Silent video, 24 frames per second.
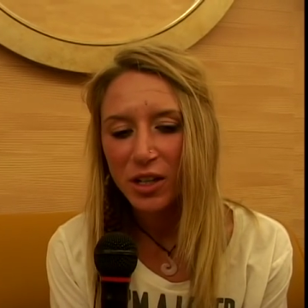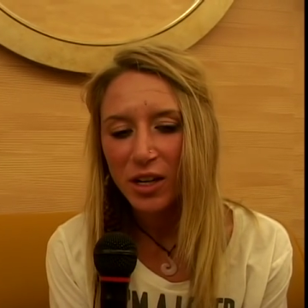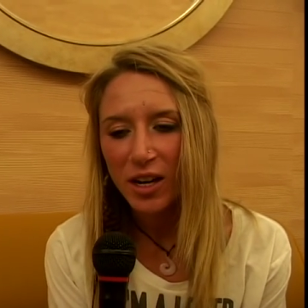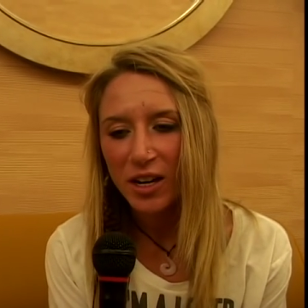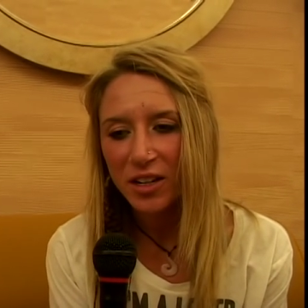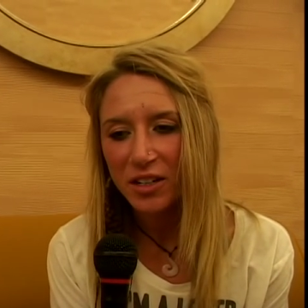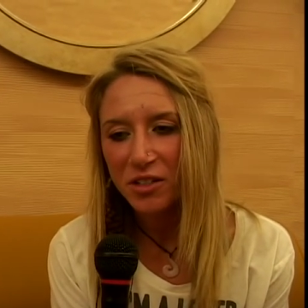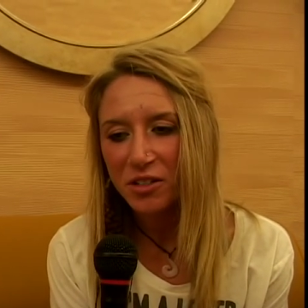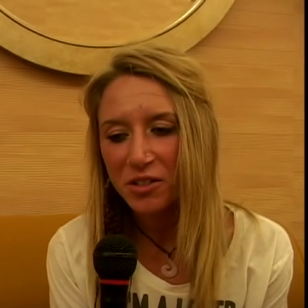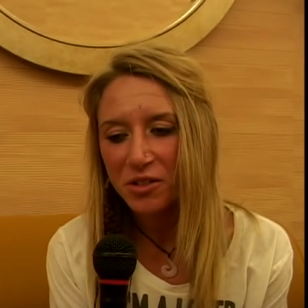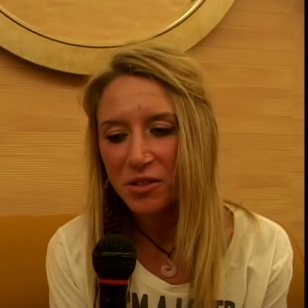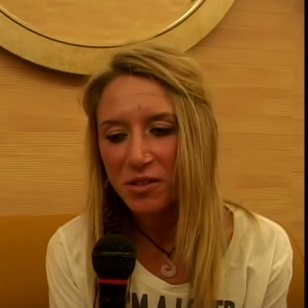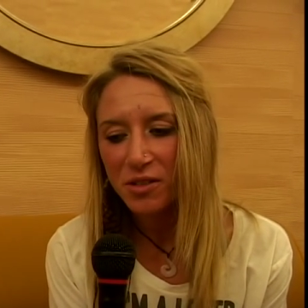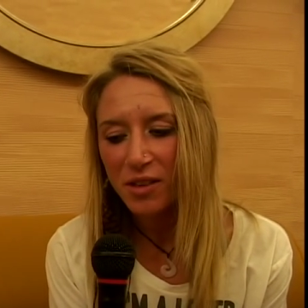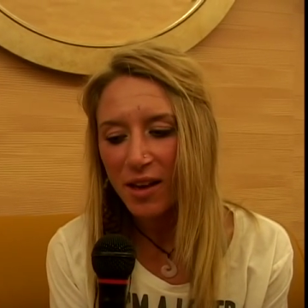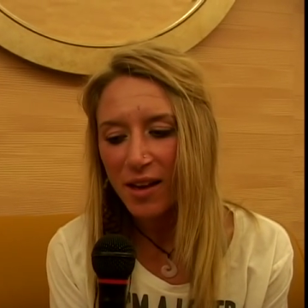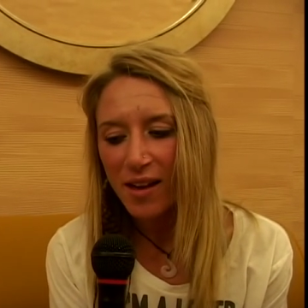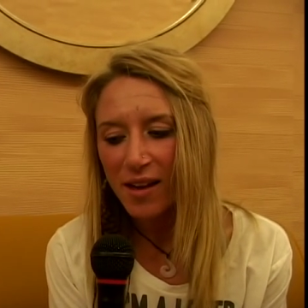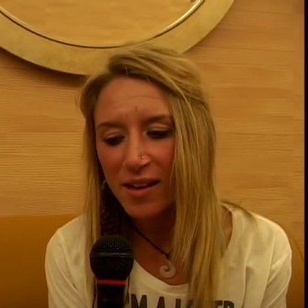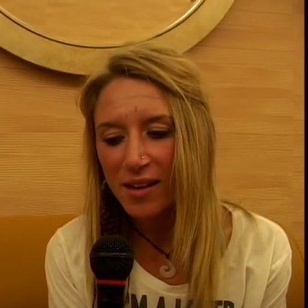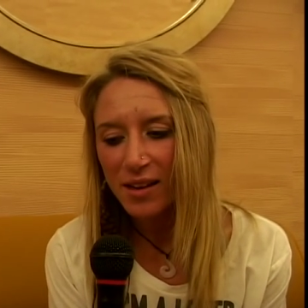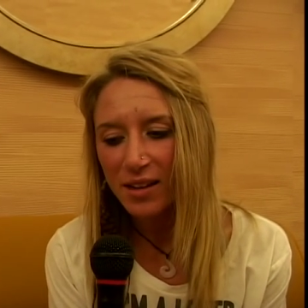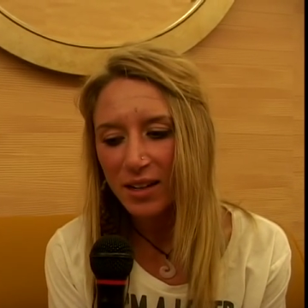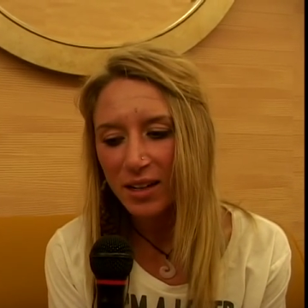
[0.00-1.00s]
I knew
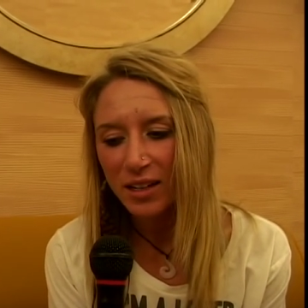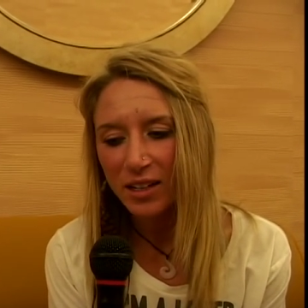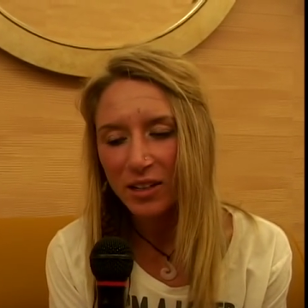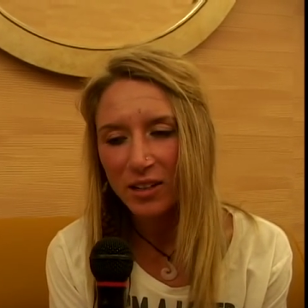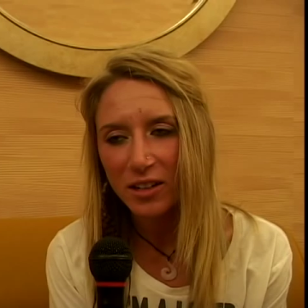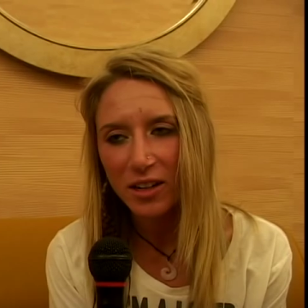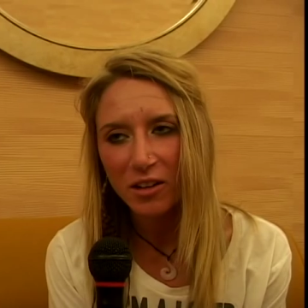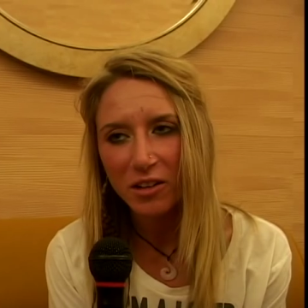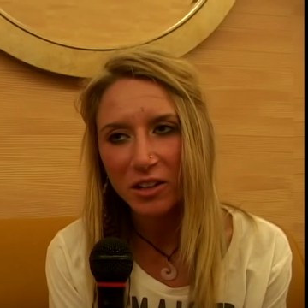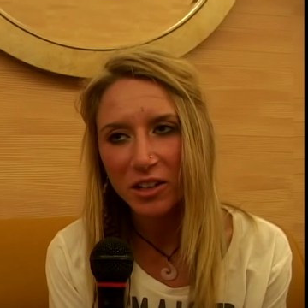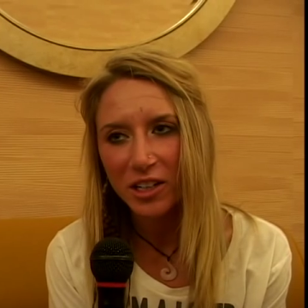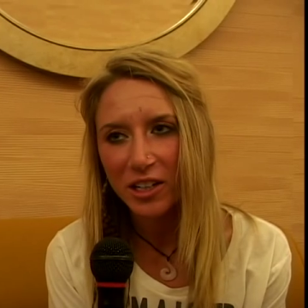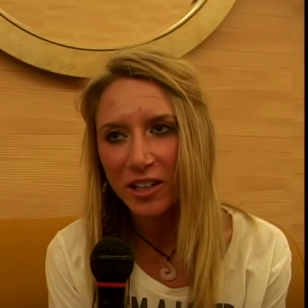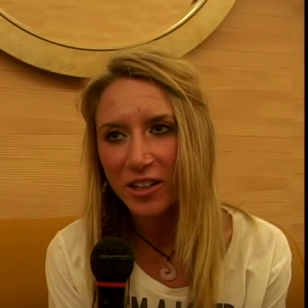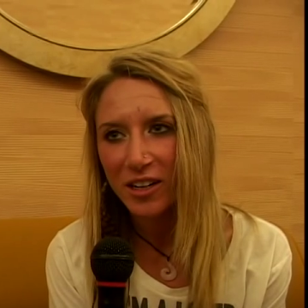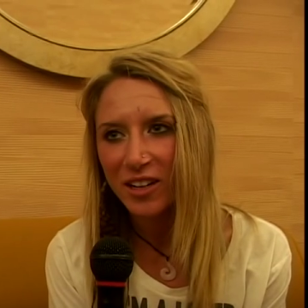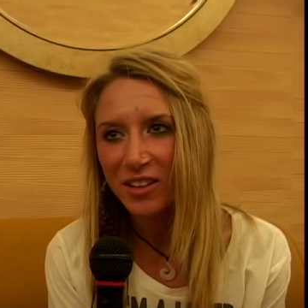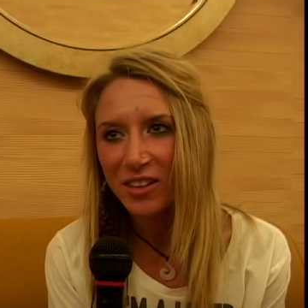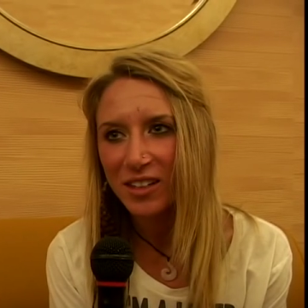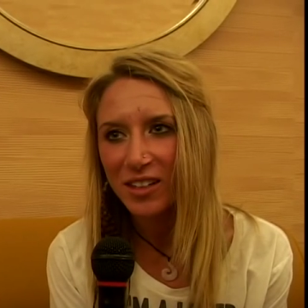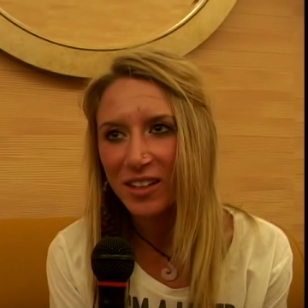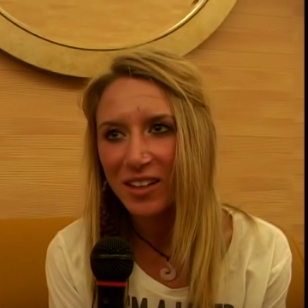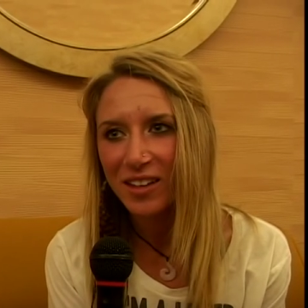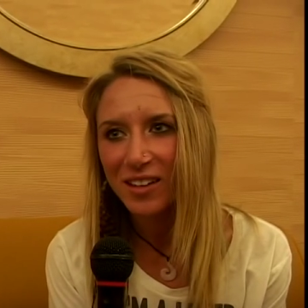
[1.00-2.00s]
that I could outkick her
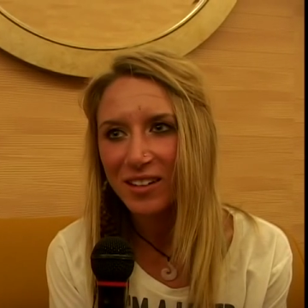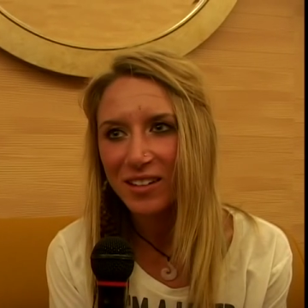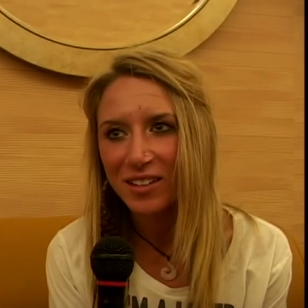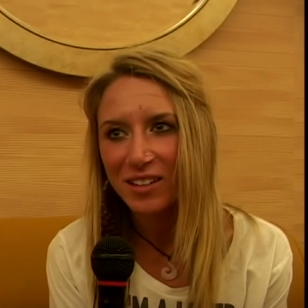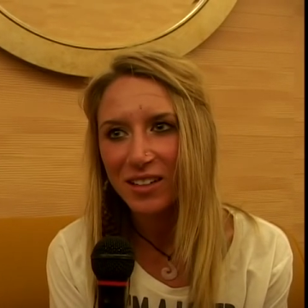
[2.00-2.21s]
at the end,